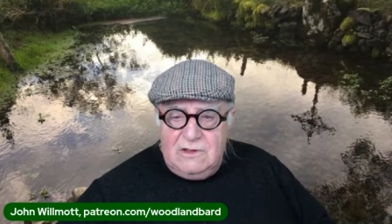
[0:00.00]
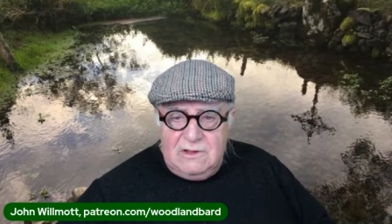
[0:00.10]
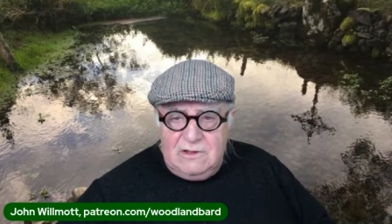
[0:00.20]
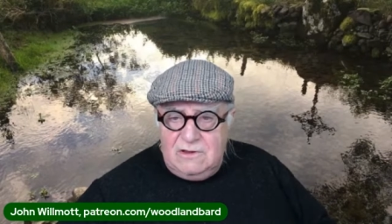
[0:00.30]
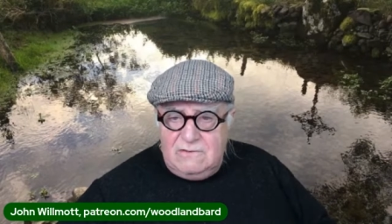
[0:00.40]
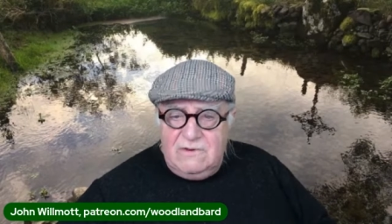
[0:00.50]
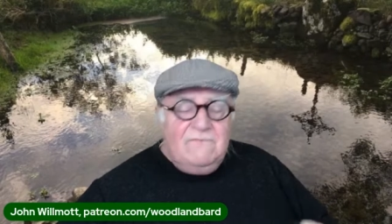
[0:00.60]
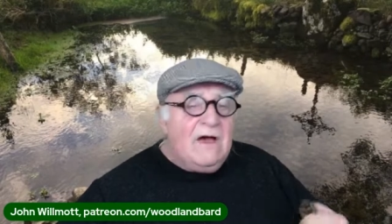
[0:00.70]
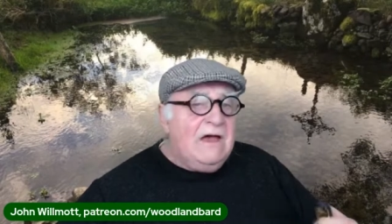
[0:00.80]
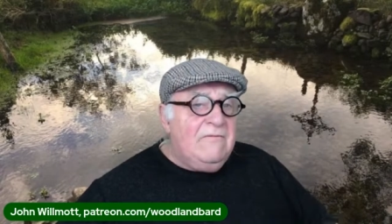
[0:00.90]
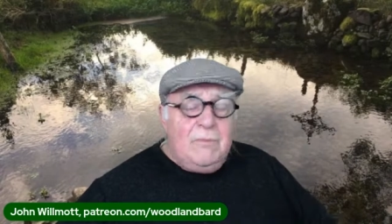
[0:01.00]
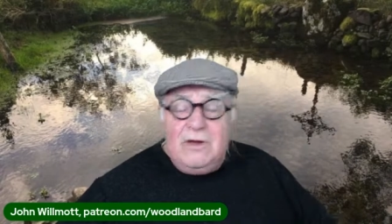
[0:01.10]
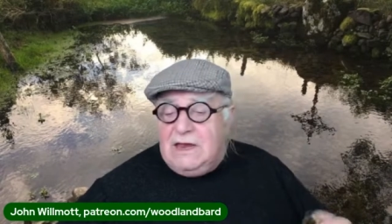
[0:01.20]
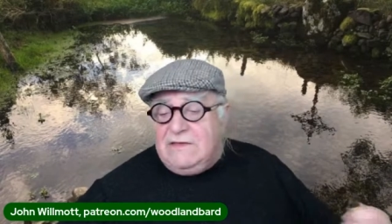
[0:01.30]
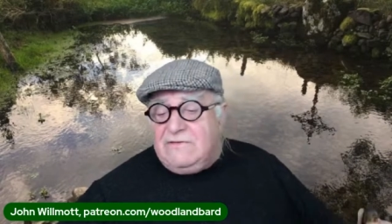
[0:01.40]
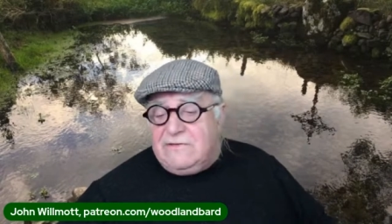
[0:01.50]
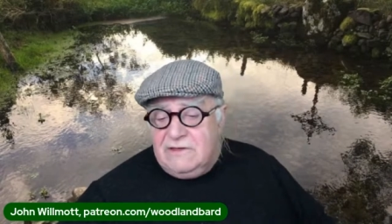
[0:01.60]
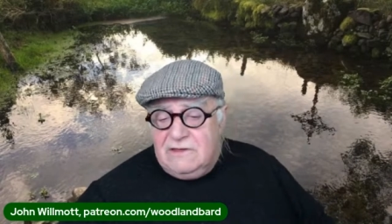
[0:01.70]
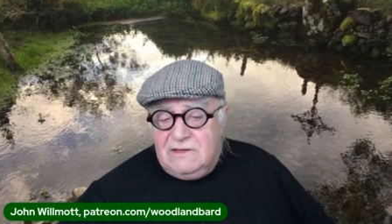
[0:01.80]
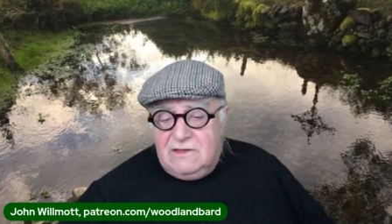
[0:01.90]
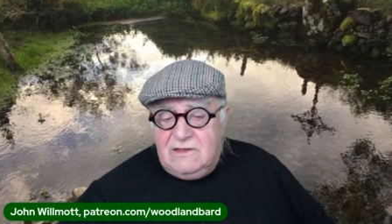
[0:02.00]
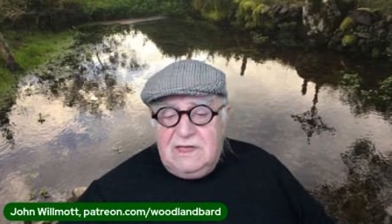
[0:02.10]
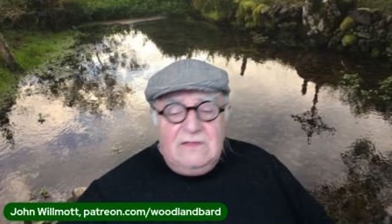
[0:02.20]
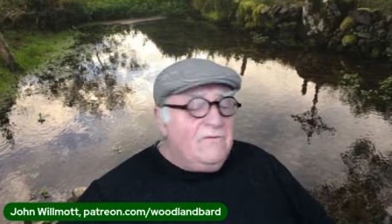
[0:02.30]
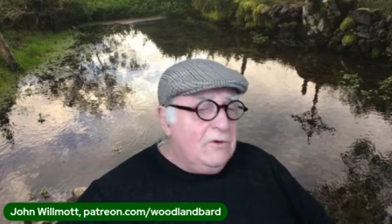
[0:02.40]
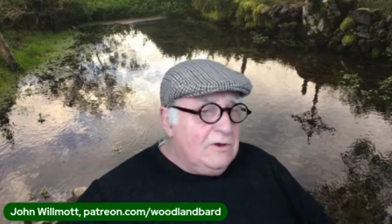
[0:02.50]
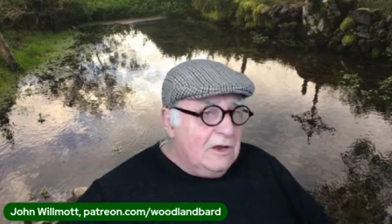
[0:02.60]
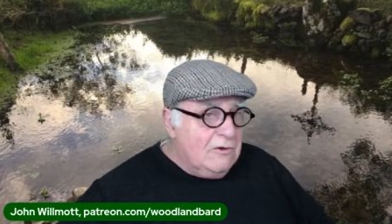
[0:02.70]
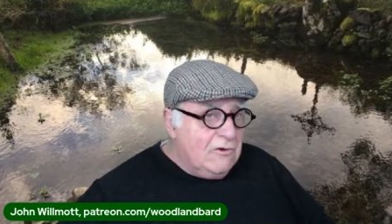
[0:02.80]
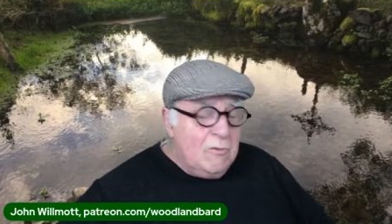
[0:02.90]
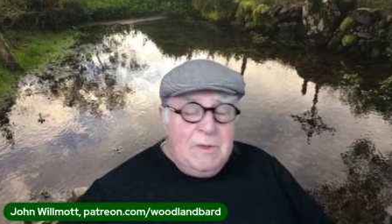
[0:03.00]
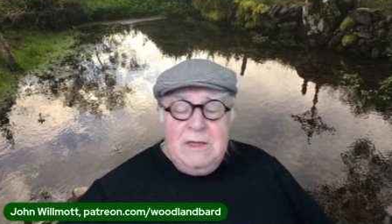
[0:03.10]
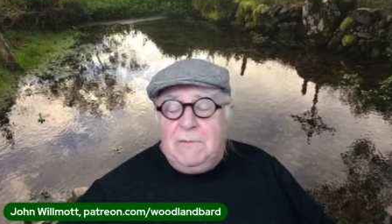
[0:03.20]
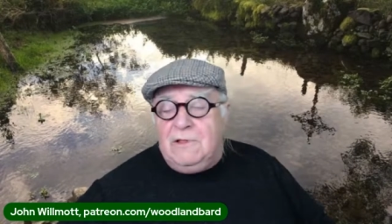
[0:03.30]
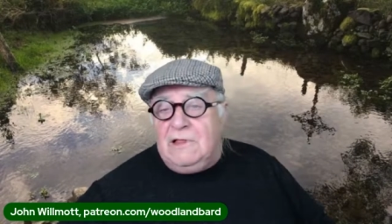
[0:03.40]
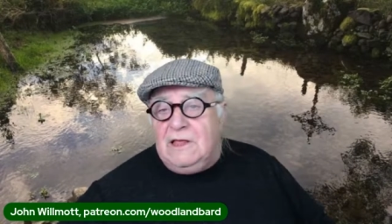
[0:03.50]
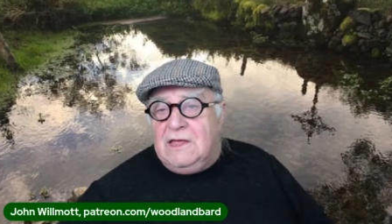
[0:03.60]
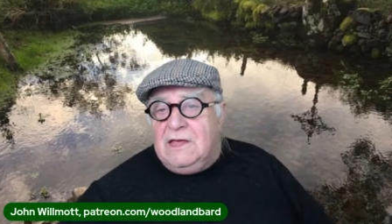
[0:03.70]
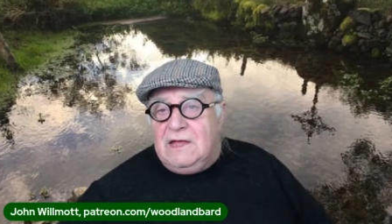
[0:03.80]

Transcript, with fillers: uh, revived, but at least interviewing local people